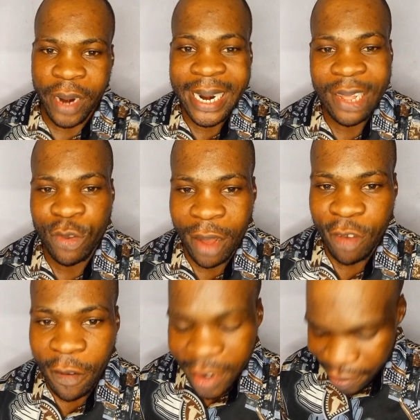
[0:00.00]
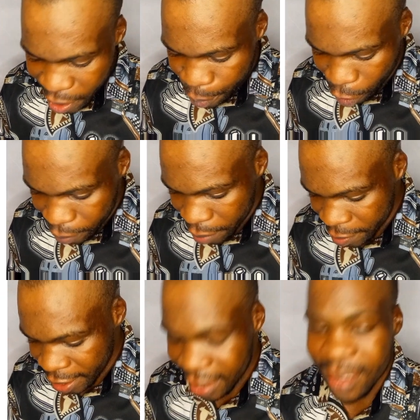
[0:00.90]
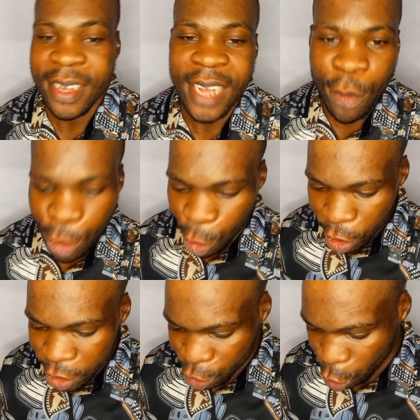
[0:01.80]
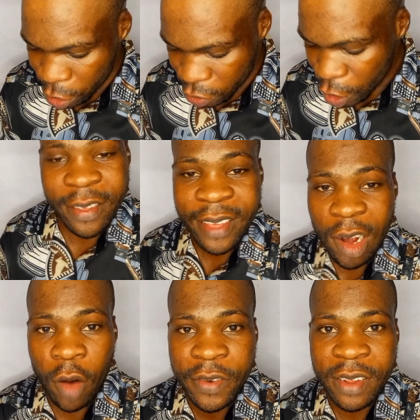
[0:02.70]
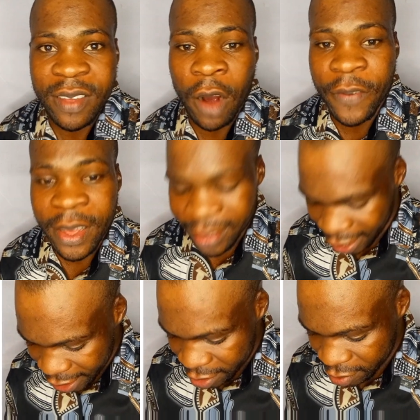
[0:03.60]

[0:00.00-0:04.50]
now that we have solved the main problem here, shall we go into it? For the sake of this, I'll first target